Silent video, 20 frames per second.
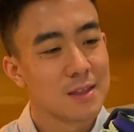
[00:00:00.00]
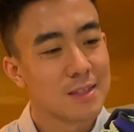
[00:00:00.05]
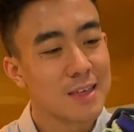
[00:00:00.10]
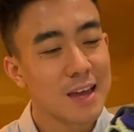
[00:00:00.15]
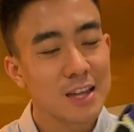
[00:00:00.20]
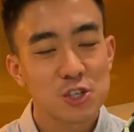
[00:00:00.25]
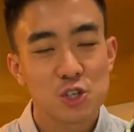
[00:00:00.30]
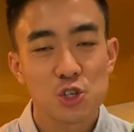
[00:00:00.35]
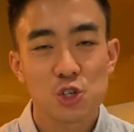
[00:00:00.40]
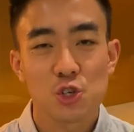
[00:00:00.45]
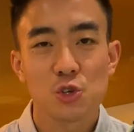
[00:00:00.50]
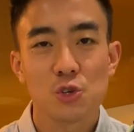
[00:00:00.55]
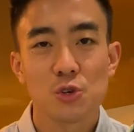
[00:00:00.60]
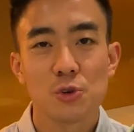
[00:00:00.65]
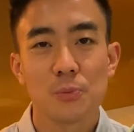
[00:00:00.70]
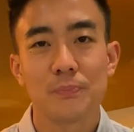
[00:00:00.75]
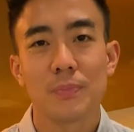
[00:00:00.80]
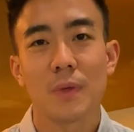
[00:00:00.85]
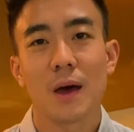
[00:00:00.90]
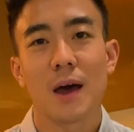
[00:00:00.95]
That
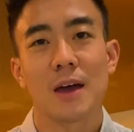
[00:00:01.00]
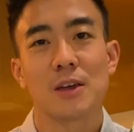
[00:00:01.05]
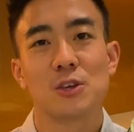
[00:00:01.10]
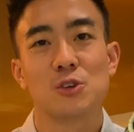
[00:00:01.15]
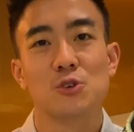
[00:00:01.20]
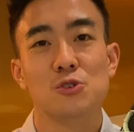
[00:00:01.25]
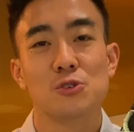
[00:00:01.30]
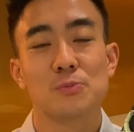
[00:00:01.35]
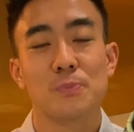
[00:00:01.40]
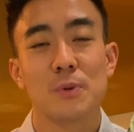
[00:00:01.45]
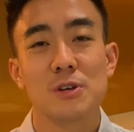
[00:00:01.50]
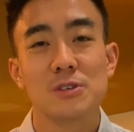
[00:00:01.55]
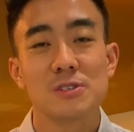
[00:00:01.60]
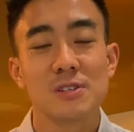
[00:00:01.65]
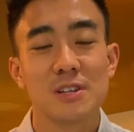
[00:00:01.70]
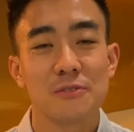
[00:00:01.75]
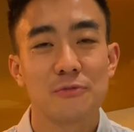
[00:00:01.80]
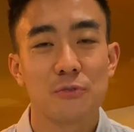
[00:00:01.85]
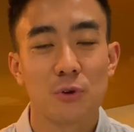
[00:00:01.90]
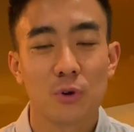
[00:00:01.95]
shoe I used
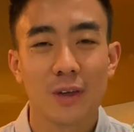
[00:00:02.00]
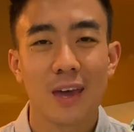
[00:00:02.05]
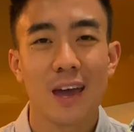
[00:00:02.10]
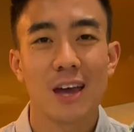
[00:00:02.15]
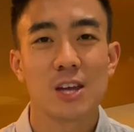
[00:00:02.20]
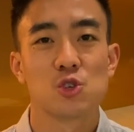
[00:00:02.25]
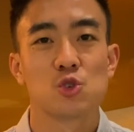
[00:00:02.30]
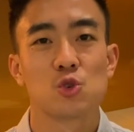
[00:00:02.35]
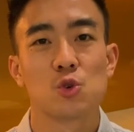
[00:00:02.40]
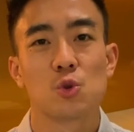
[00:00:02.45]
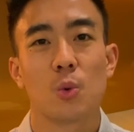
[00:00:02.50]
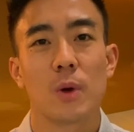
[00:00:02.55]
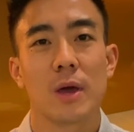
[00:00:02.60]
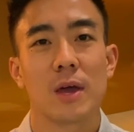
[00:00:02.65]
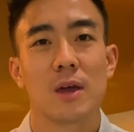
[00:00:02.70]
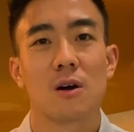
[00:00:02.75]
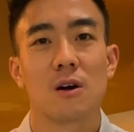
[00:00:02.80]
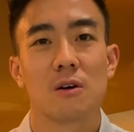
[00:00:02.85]
mostly for casual wear